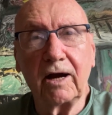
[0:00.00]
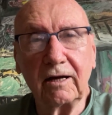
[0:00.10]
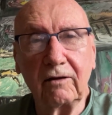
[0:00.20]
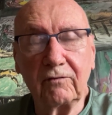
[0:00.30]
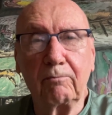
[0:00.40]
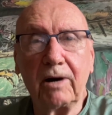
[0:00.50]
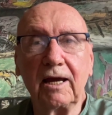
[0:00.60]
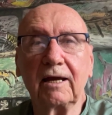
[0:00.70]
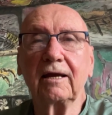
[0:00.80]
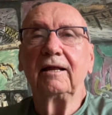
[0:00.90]
riding the
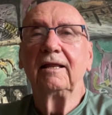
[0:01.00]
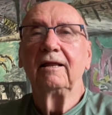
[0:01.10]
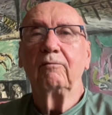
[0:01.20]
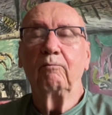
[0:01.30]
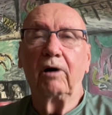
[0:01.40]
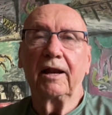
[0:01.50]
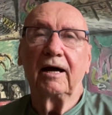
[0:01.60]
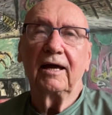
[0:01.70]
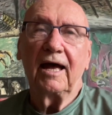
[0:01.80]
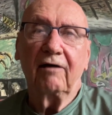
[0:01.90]
bike, but
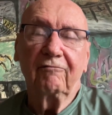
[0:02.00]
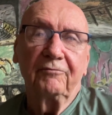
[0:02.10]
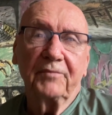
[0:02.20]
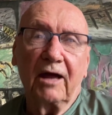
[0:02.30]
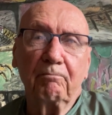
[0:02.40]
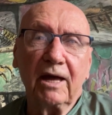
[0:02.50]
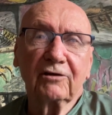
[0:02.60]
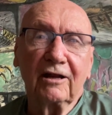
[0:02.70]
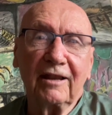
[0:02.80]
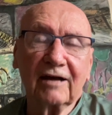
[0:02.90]
I have a
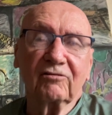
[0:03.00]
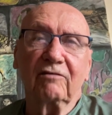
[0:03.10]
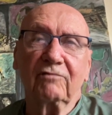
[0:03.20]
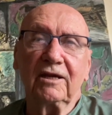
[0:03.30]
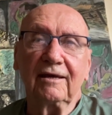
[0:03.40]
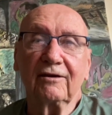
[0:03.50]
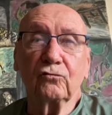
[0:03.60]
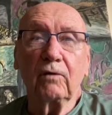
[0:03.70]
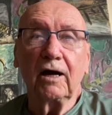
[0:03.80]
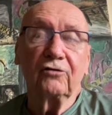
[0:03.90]
mental activity
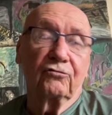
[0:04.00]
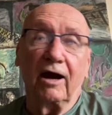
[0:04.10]
as well,